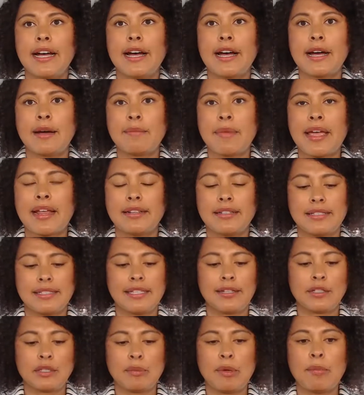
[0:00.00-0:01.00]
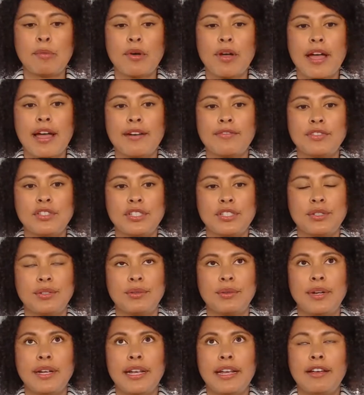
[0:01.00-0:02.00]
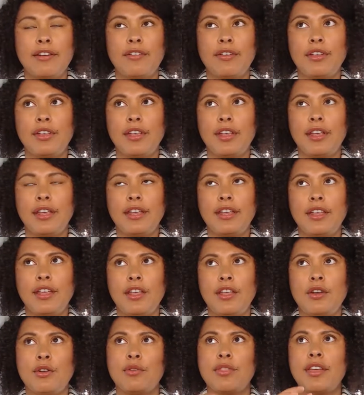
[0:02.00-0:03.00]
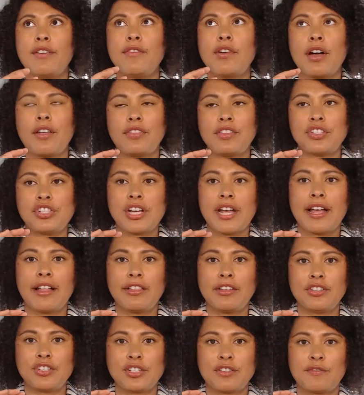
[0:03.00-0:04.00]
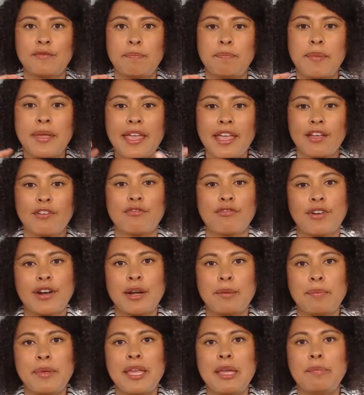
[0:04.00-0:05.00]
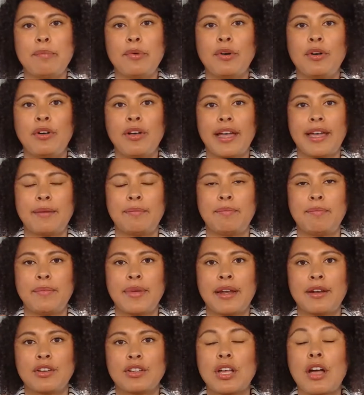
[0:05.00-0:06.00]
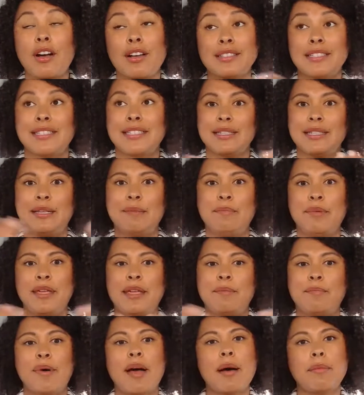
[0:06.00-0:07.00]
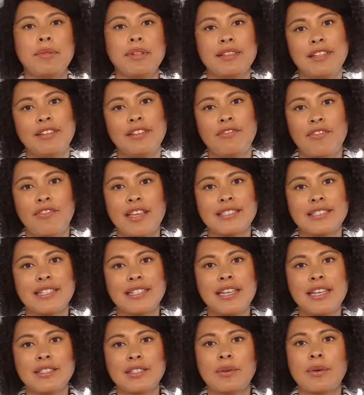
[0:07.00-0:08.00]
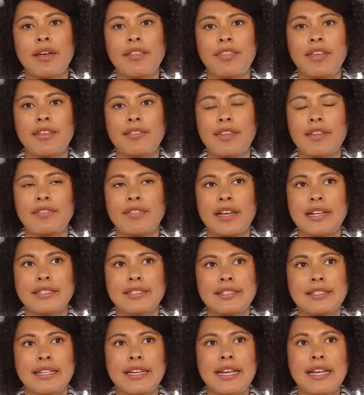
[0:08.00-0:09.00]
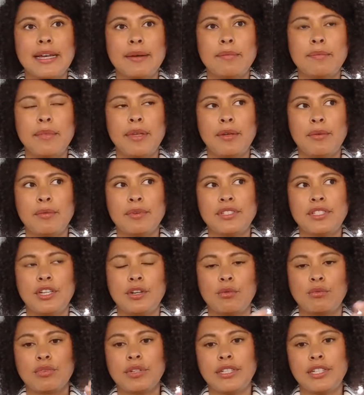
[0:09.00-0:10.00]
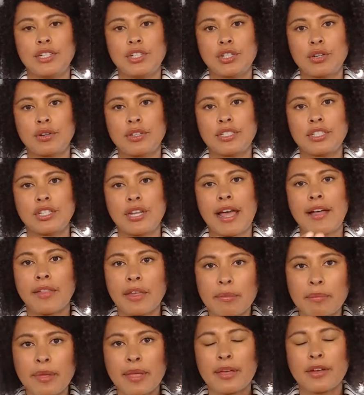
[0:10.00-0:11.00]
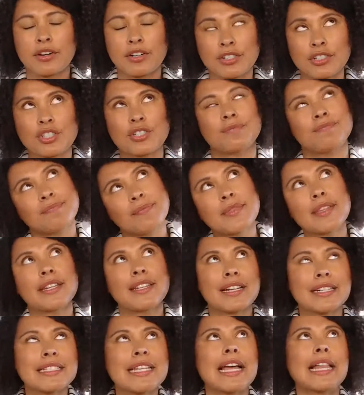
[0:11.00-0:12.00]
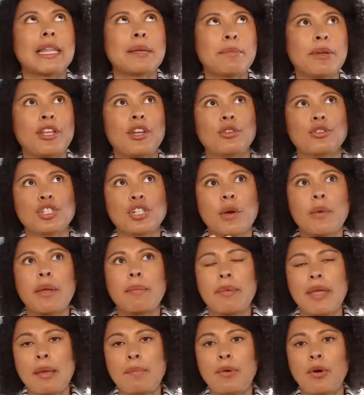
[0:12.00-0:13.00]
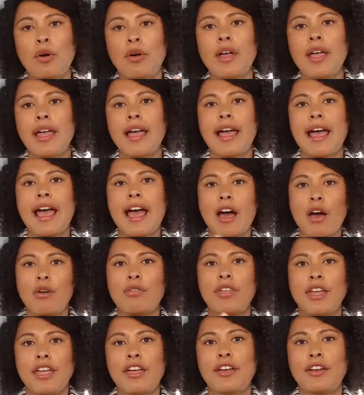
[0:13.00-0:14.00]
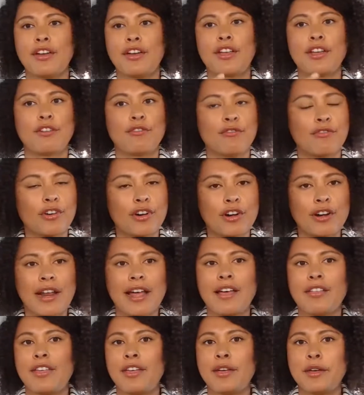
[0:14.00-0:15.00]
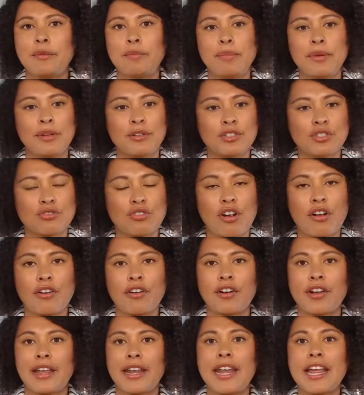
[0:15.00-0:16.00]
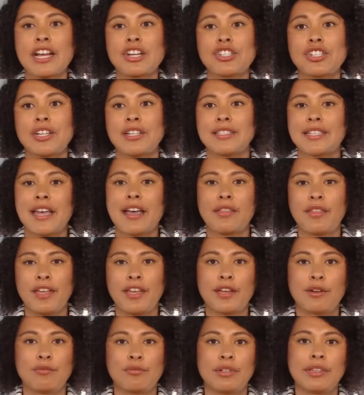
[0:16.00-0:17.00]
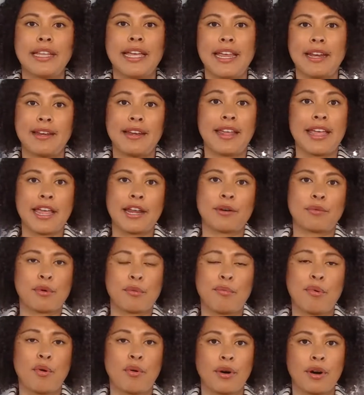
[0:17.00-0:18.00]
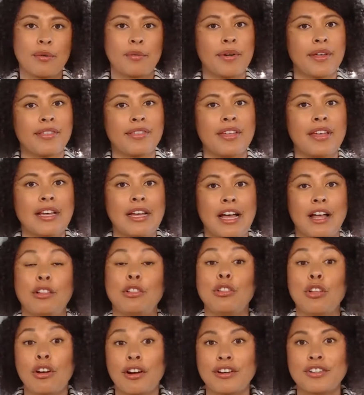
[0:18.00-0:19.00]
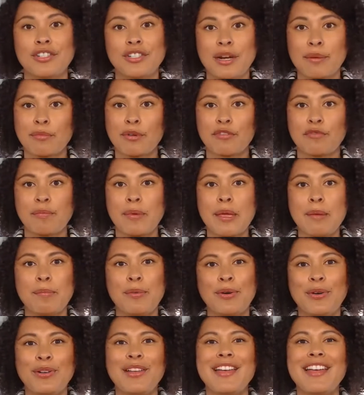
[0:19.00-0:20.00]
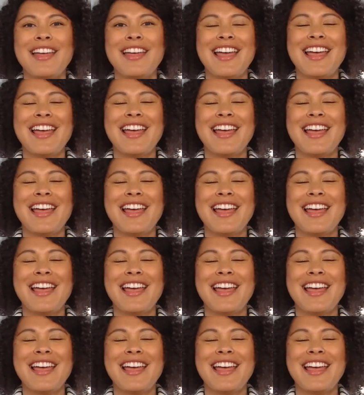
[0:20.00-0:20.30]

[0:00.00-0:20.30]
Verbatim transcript: um, and salespeople have to you know they've got the challenge of being in front of people and and constantly being publicly facing so i think that that's it was you know really sh- telling or sh- not telling but you know showing people how they could convert how they could build stronger connections how they could relate and gain a rapport with a large number of people